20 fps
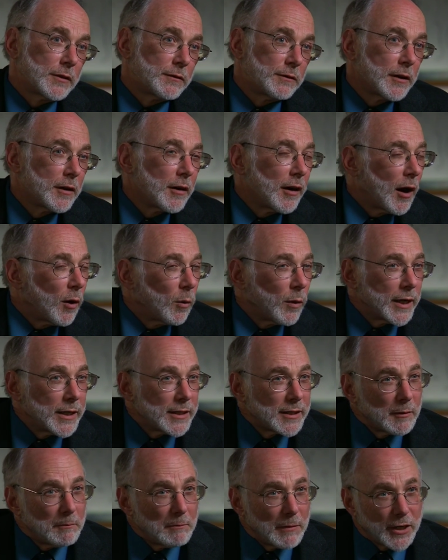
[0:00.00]
figure out ways
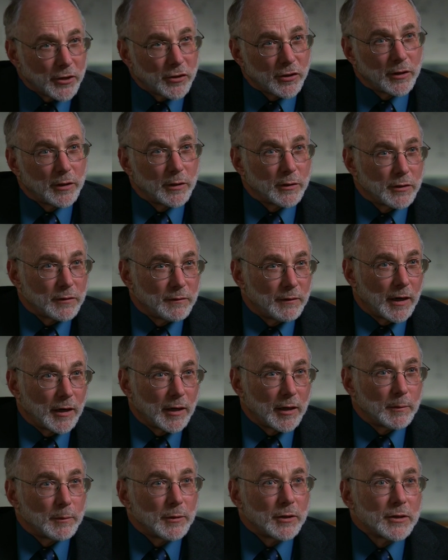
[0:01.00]
to measure those
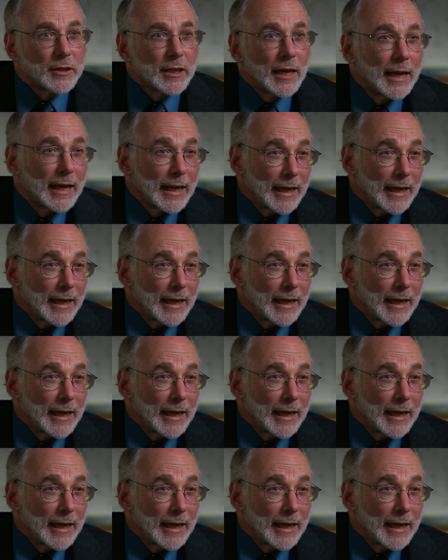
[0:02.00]
variables,